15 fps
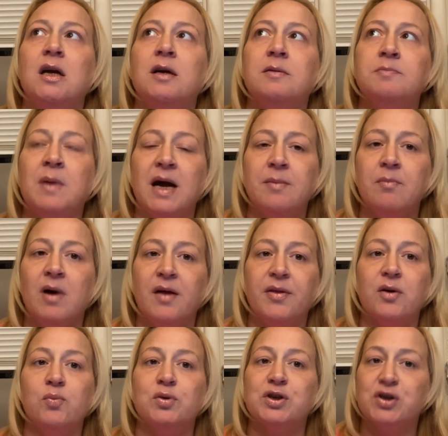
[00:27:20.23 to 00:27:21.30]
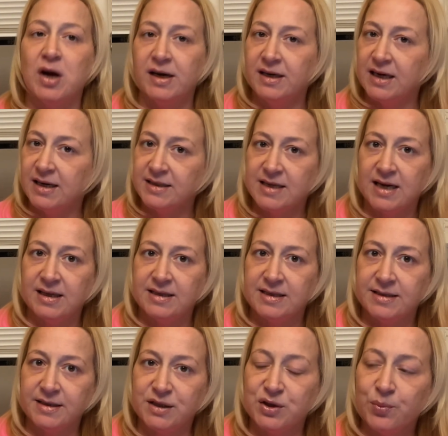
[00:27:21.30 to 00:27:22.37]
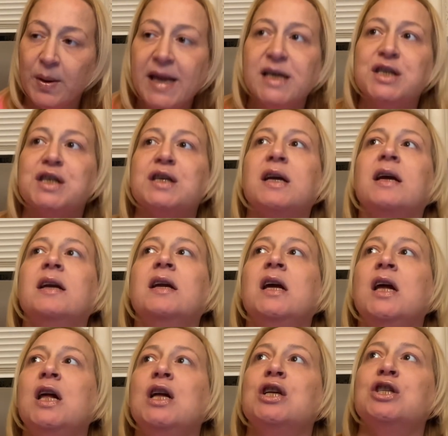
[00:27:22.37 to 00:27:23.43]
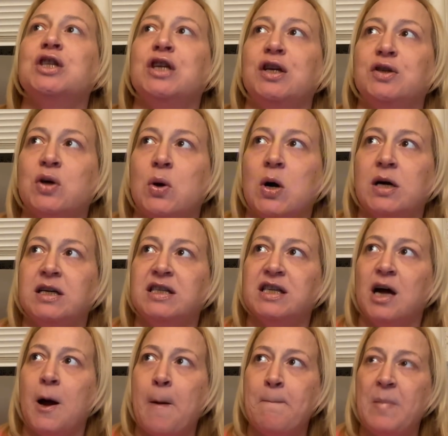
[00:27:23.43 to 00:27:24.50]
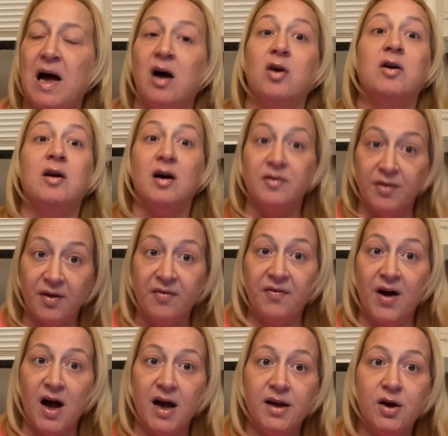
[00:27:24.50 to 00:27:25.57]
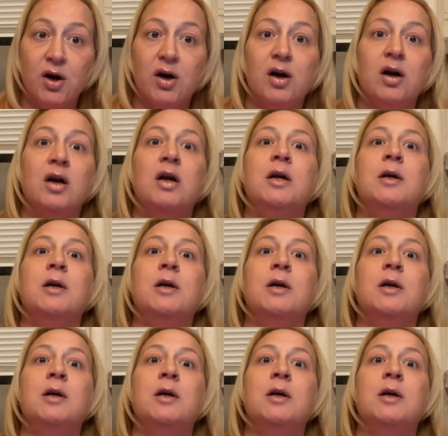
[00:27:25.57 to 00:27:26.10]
my mother was trying to get us out of the situation. She talks about the fire